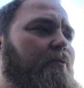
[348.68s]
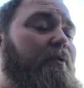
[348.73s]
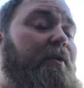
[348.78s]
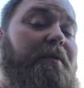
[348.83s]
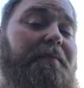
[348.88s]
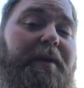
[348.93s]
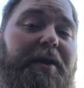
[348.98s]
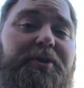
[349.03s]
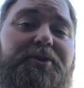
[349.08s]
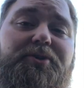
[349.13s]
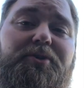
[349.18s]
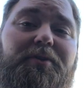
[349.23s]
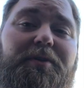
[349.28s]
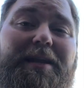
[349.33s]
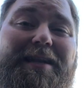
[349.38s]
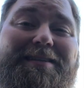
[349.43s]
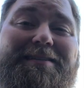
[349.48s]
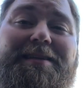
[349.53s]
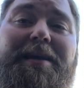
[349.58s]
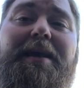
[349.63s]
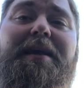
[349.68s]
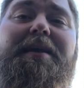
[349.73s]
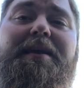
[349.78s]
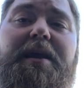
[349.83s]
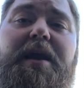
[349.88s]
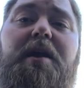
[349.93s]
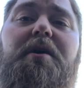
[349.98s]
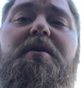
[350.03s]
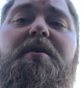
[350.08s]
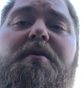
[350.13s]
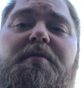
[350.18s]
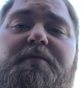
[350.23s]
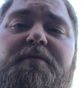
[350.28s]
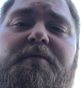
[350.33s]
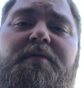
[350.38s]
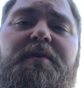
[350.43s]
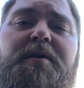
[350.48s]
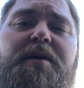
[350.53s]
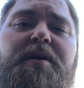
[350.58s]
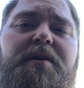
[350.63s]
really make sure that it's taken care
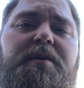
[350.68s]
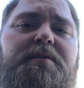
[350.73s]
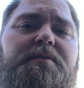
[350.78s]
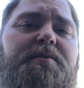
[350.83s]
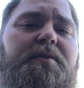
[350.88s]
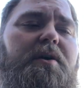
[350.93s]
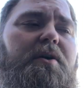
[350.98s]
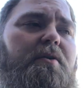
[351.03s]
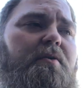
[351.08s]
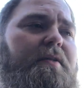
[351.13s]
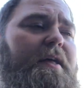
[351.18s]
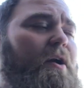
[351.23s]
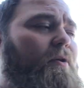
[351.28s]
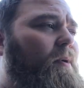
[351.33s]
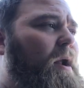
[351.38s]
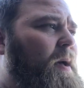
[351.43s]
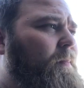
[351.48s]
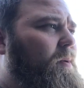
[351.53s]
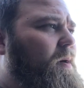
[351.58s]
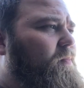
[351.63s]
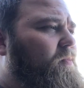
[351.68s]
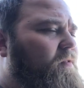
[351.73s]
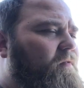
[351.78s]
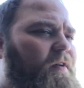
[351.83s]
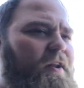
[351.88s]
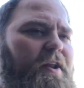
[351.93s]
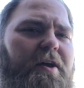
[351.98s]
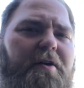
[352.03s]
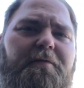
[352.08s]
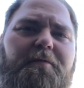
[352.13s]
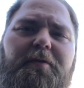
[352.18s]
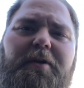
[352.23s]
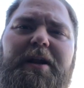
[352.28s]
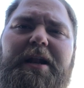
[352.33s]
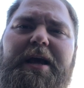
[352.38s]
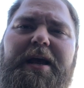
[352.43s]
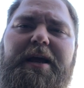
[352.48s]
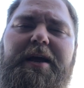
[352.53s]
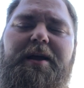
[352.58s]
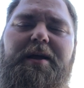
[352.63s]
of. So that'll wrap up the video for
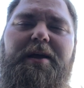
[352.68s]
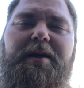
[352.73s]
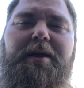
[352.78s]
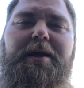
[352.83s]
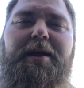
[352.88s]
today.